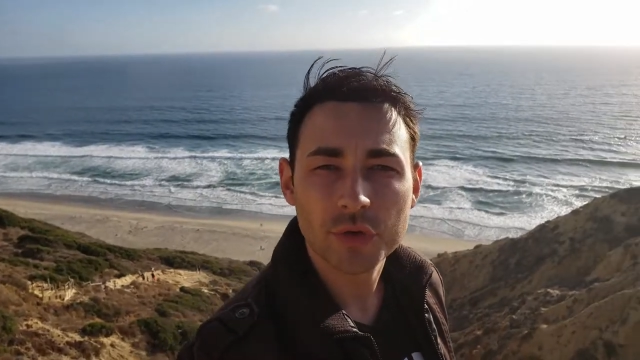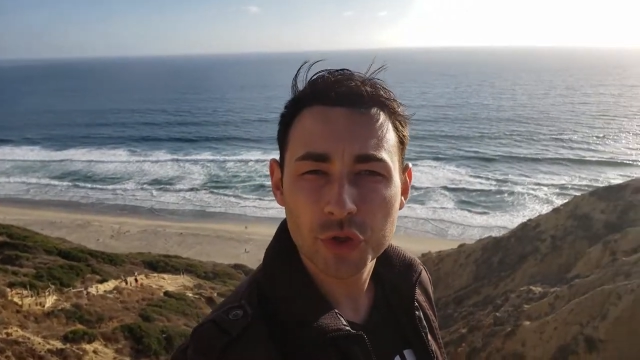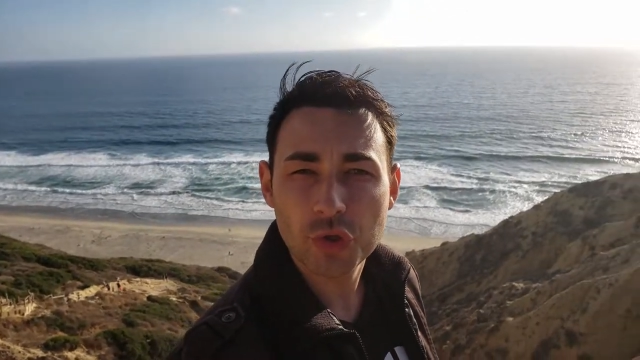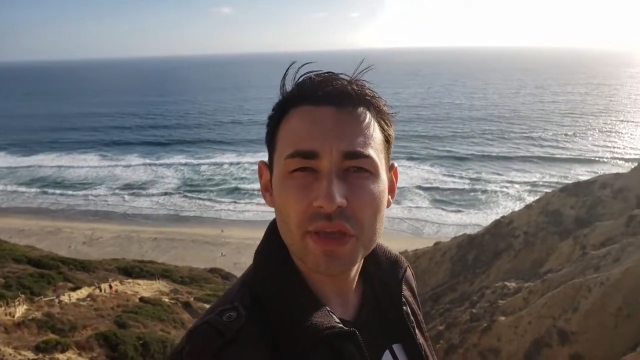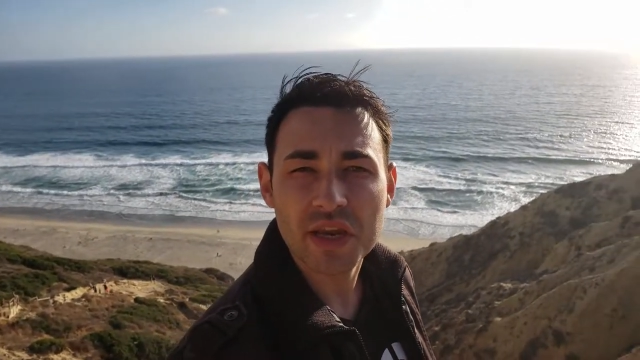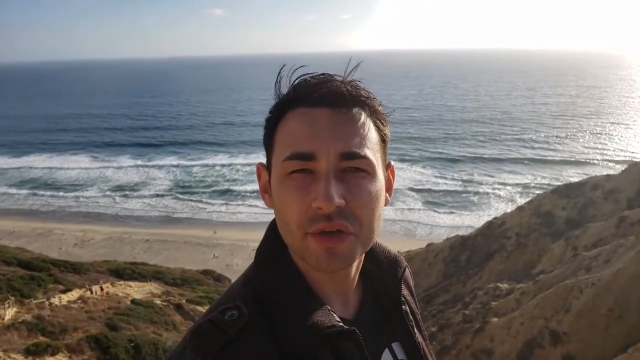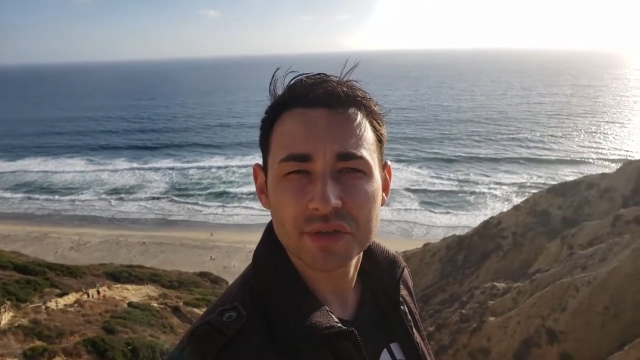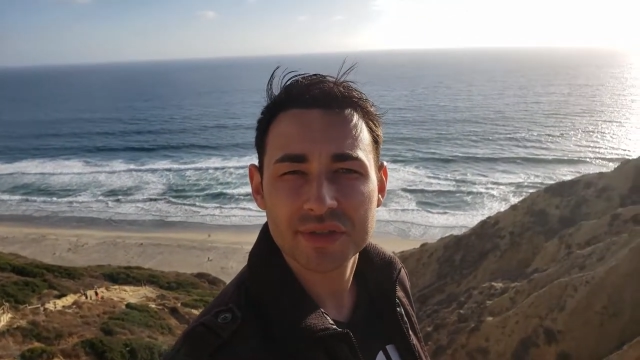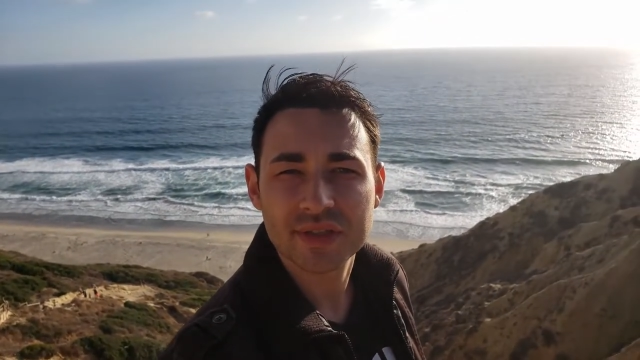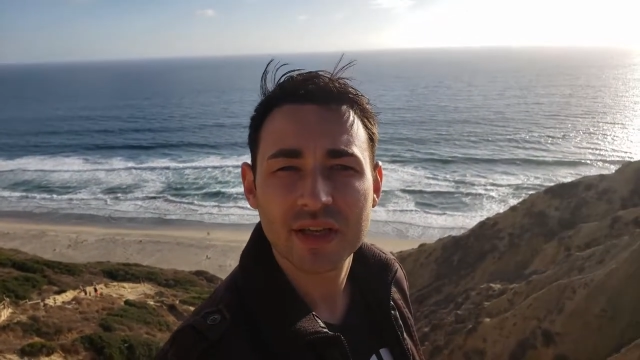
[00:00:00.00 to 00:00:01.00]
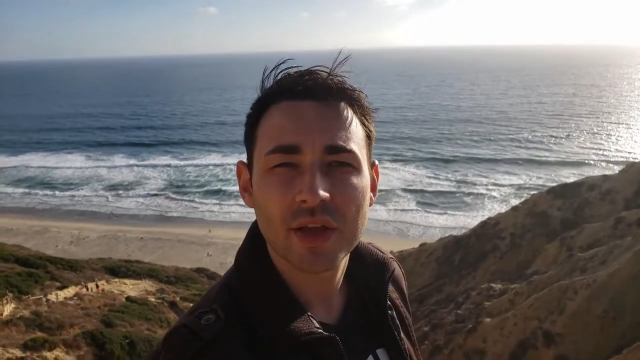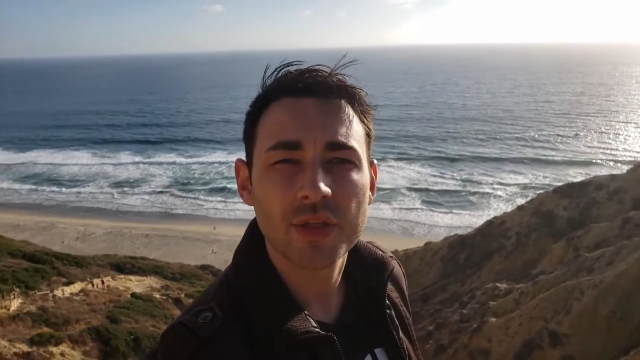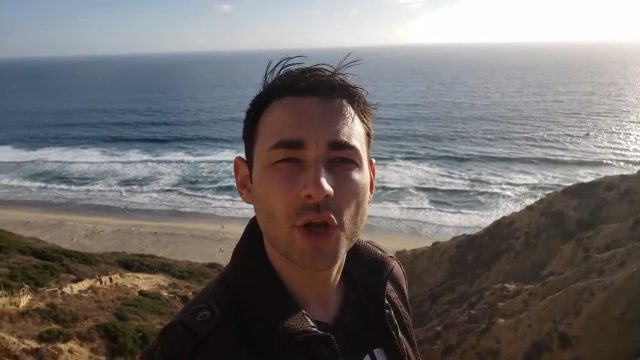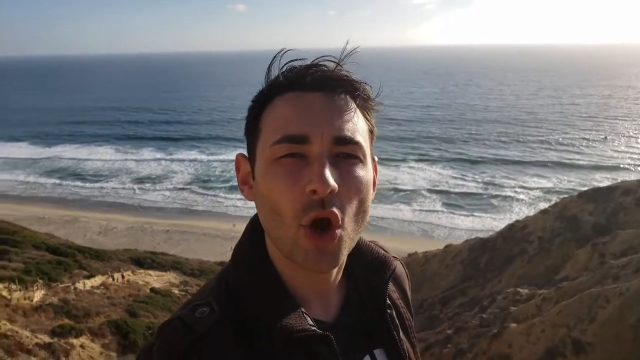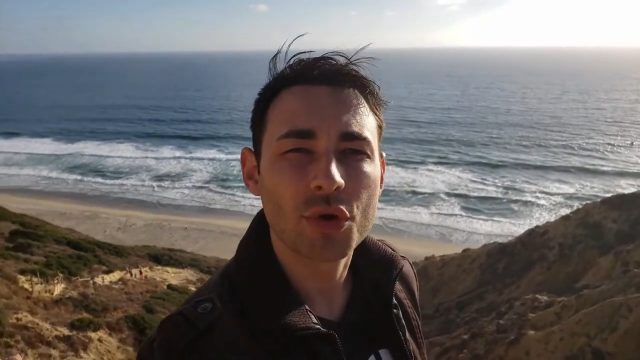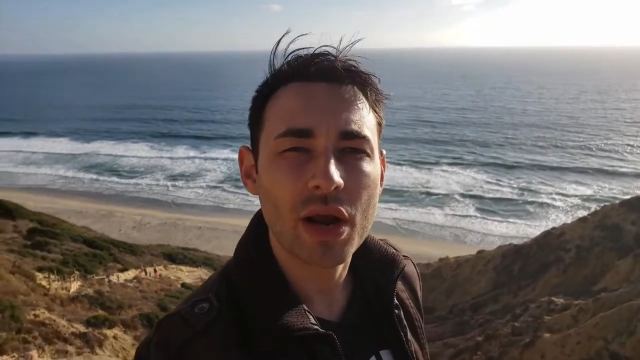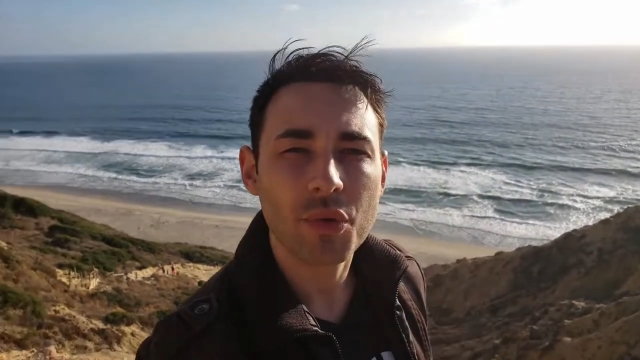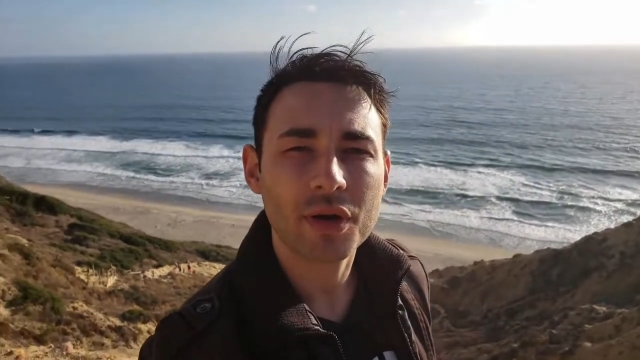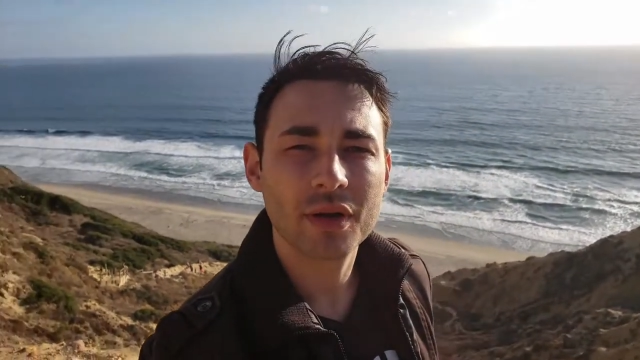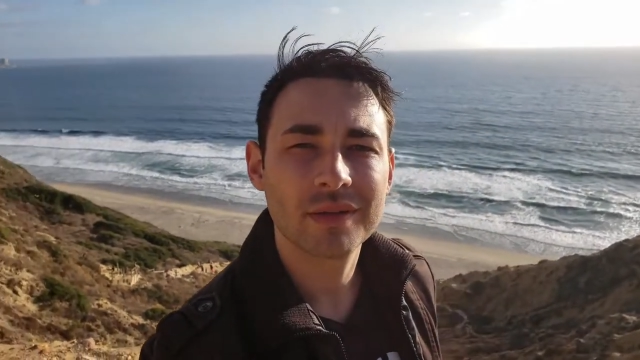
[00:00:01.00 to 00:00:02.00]
two years, the Co
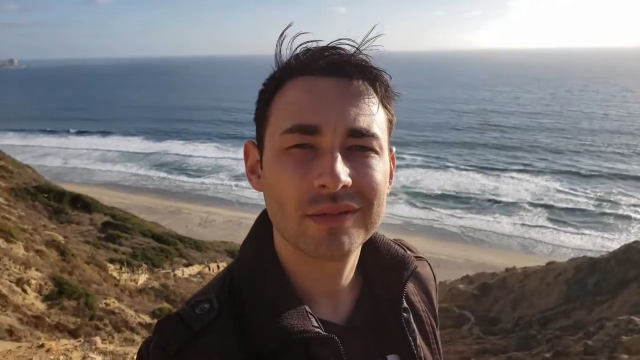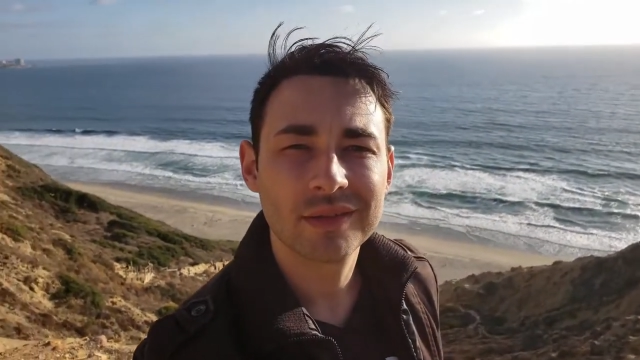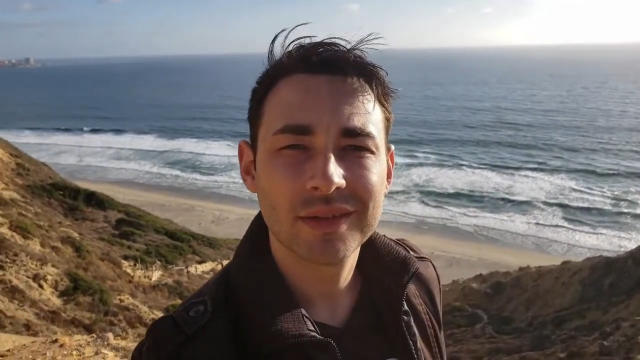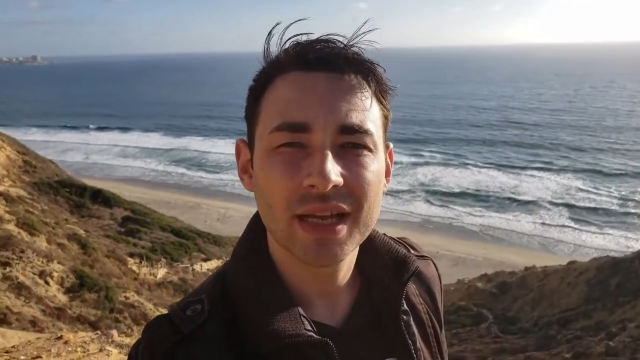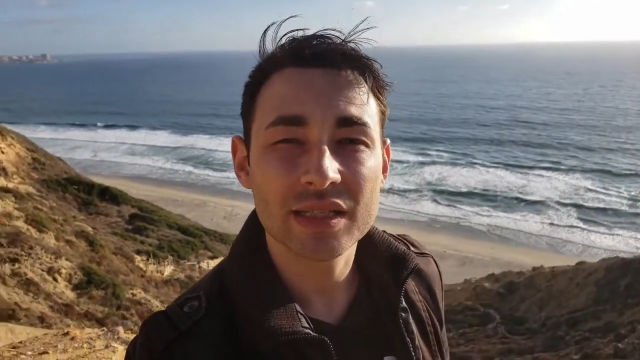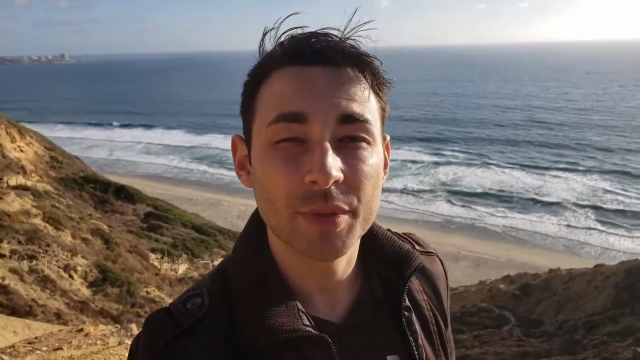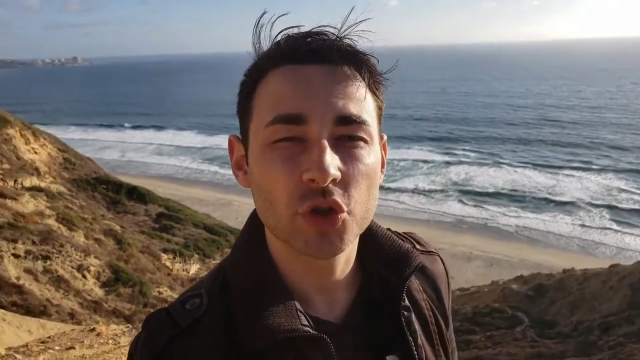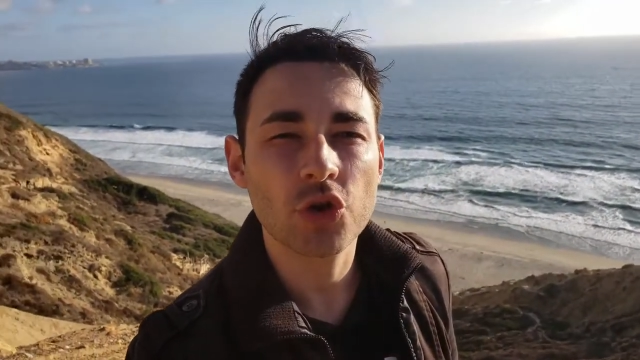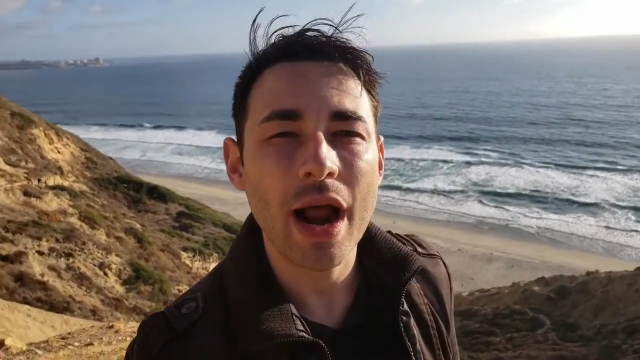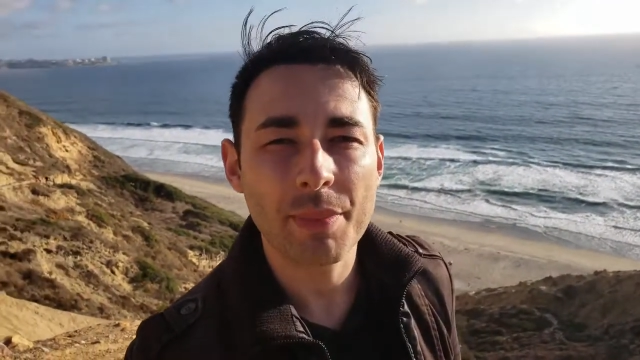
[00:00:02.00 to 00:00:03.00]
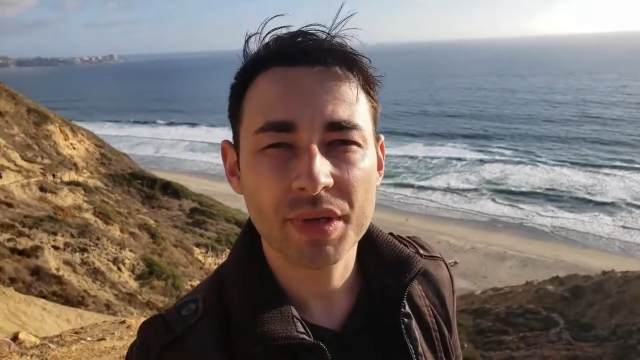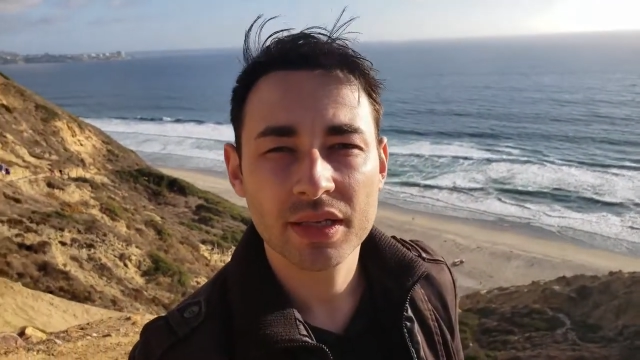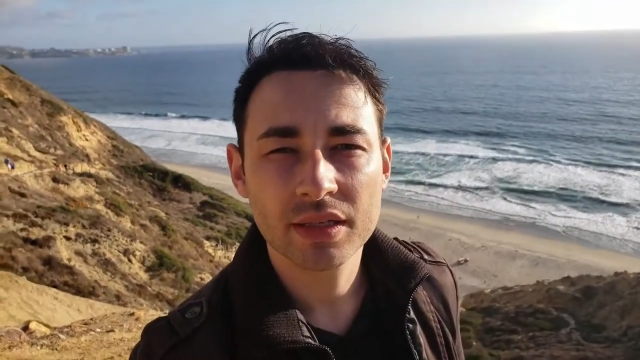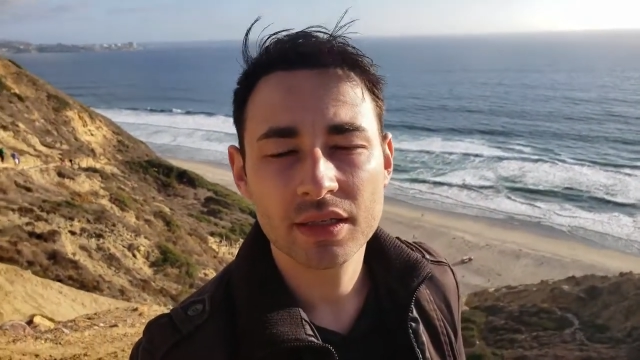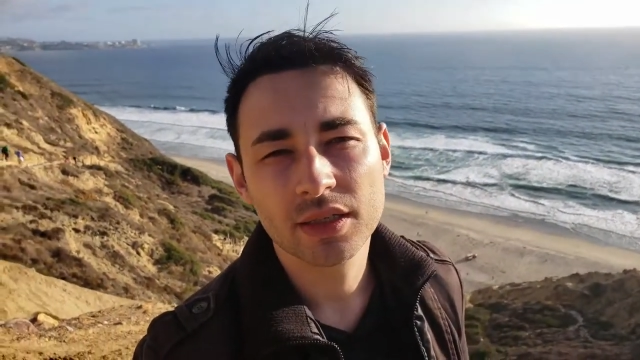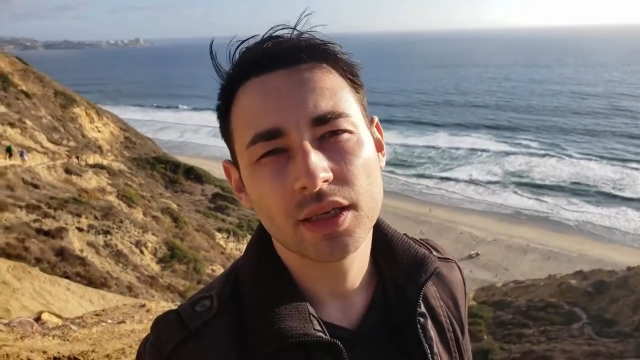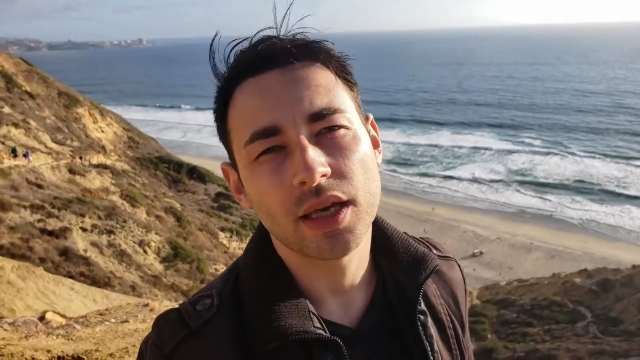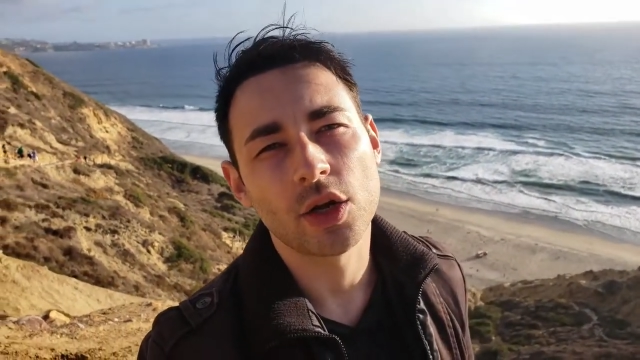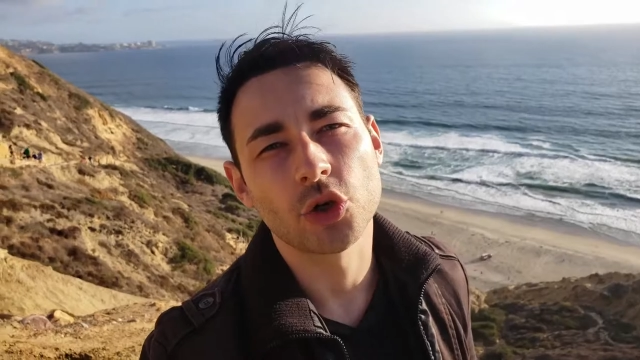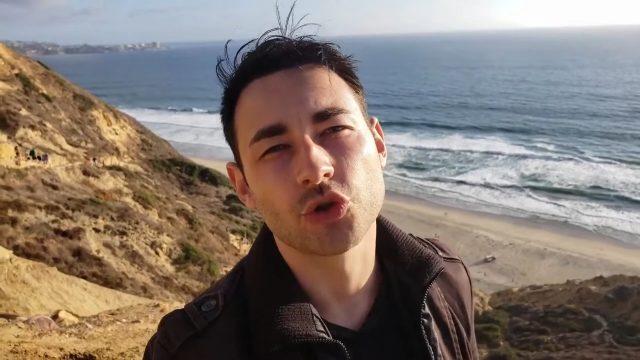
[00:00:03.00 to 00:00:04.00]
Network has been trapped in
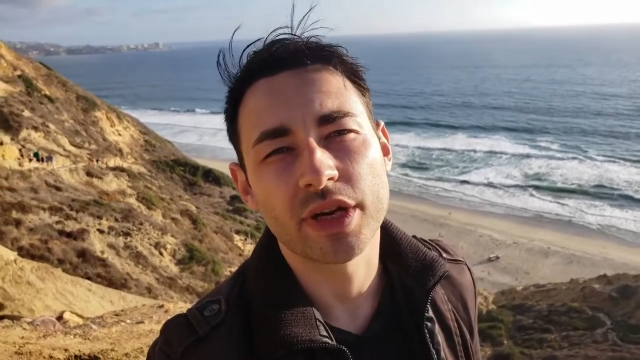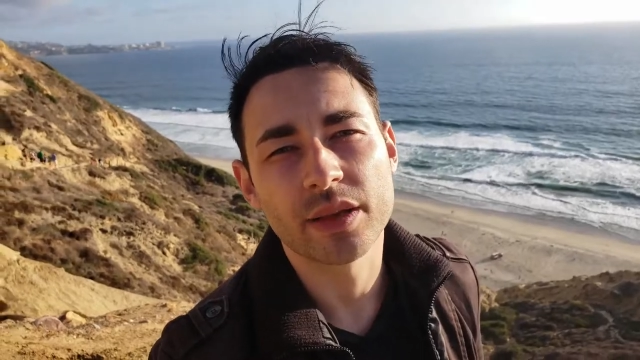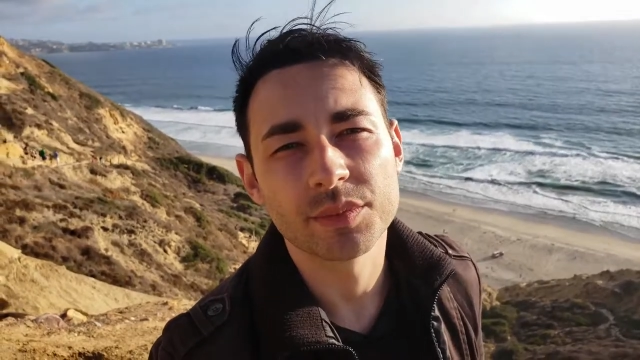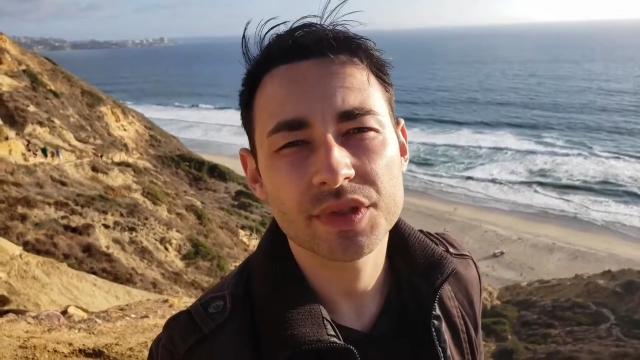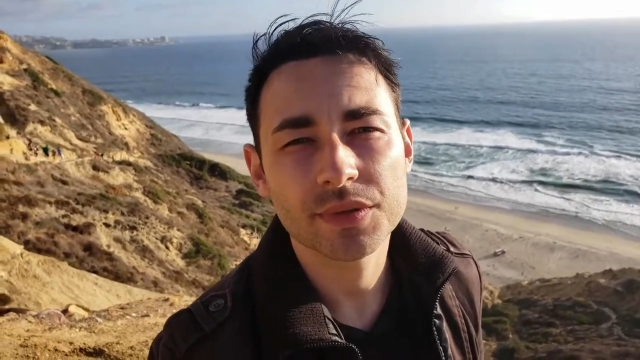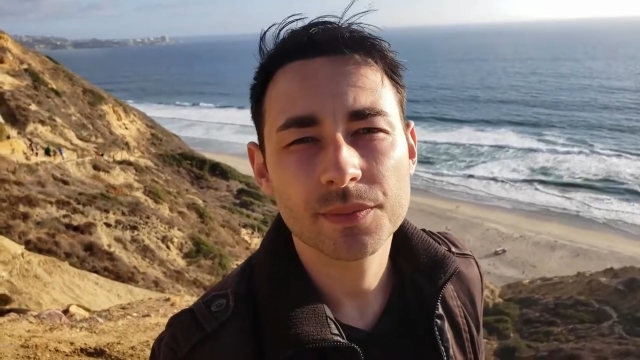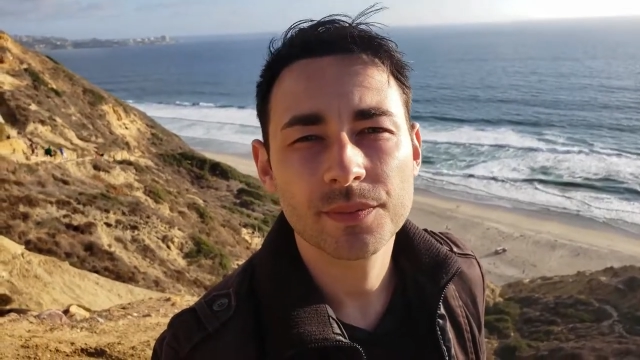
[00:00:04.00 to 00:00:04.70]
our dreams.